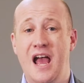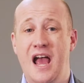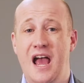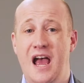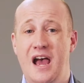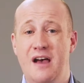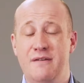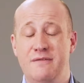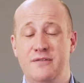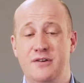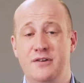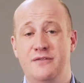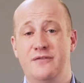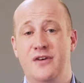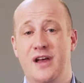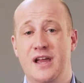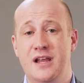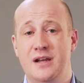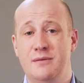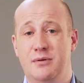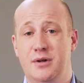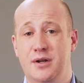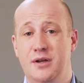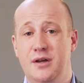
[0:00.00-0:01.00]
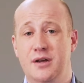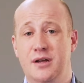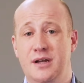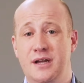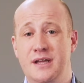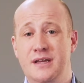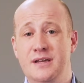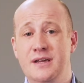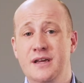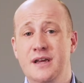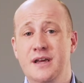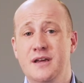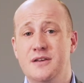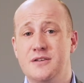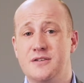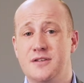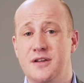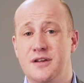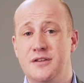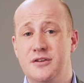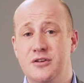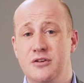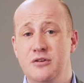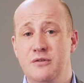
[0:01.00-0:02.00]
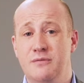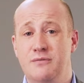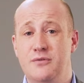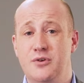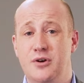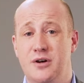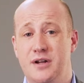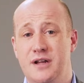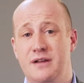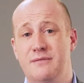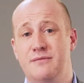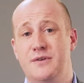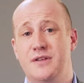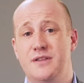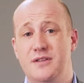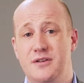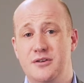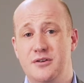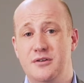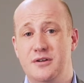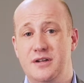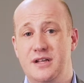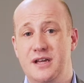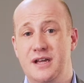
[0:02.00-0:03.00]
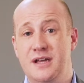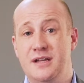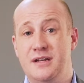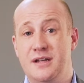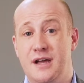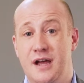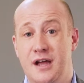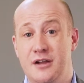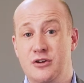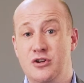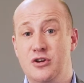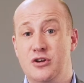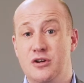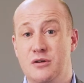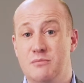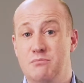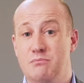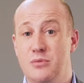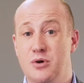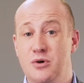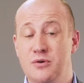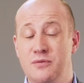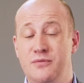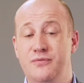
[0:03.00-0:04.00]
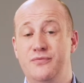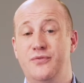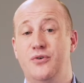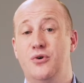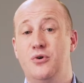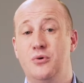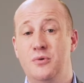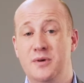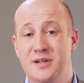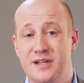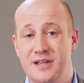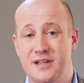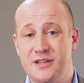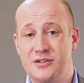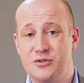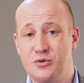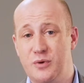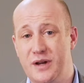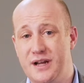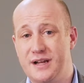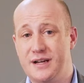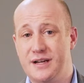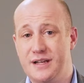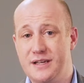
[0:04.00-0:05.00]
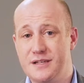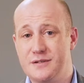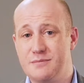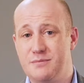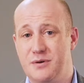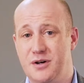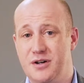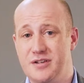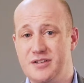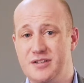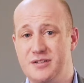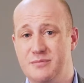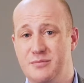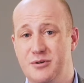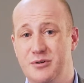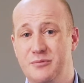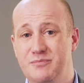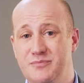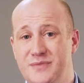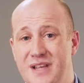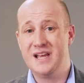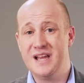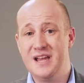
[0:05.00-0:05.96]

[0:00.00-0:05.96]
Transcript: have it available early so that you've got everything you need and you can move forward as quickly as possible.